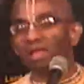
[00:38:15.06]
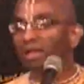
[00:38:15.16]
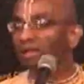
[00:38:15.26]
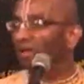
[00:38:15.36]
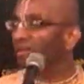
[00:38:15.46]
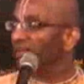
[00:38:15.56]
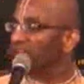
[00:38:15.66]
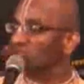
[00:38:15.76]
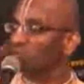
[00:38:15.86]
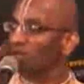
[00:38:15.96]
their current
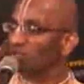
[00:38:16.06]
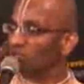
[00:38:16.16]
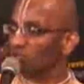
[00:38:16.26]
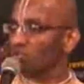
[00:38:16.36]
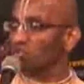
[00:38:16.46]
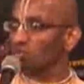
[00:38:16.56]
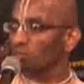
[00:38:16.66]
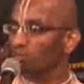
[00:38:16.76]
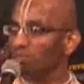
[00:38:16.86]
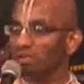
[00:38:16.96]
expressions
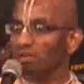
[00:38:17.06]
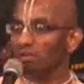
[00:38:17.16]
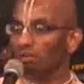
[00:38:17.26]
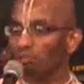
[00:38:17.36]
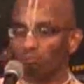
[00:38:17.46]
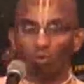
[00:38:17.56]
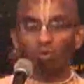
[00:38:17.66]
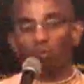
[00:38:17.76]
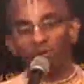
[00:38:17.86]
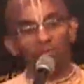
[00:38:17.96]
be more
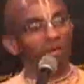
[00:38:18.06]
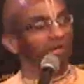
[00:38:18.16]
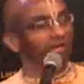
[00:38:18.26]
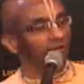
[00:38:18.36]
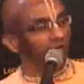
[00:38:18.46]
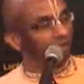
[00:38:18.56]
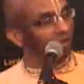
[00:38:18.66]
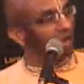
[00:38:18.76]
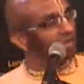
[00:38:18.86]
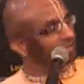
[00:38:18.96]
open-minded and